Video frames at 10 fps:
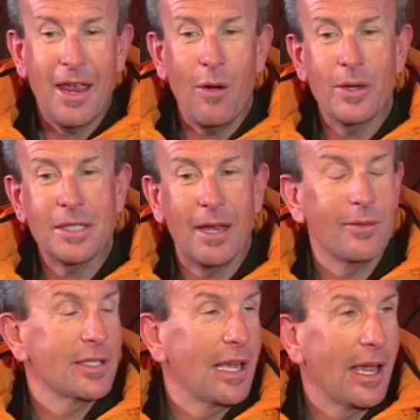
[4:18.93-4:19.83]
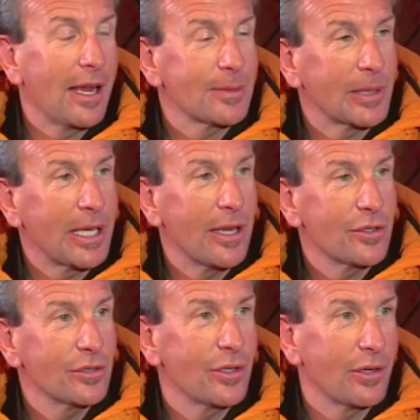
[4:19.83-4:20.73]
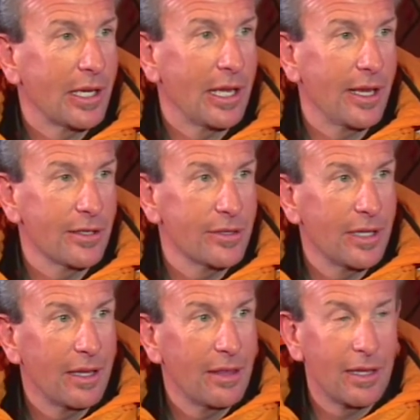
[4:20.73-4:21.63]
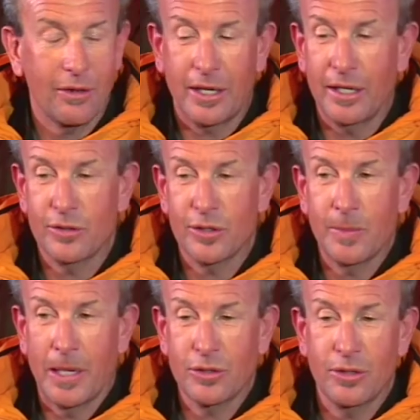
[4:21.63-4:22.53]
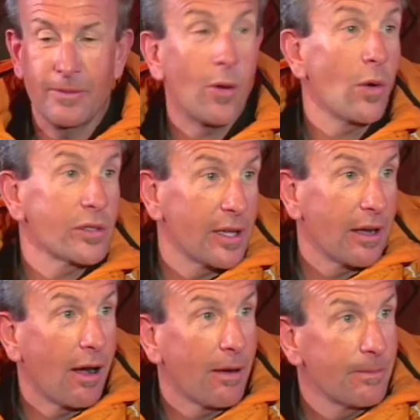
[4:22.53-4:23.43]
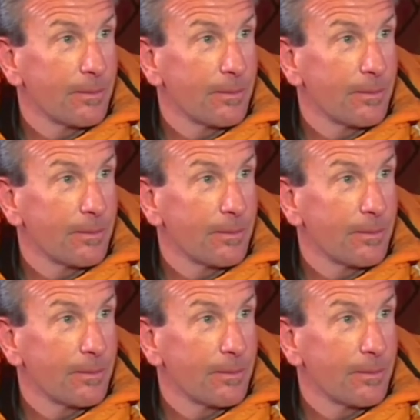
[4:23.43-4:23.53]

always have these high expectations of their kids and they think their kids are special. Of course they are.